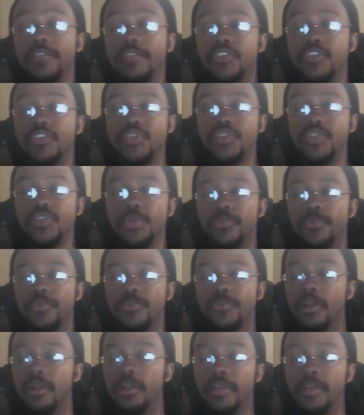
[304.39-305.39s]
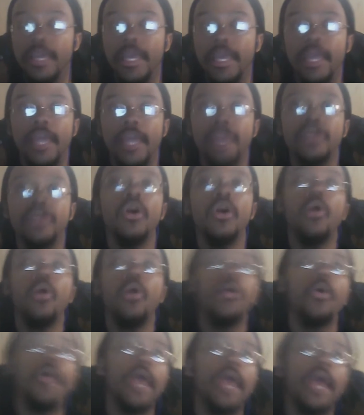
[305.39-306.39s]
the suit for Clark Kent,
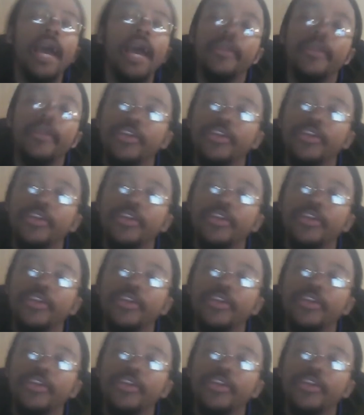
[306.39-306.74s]
or how they're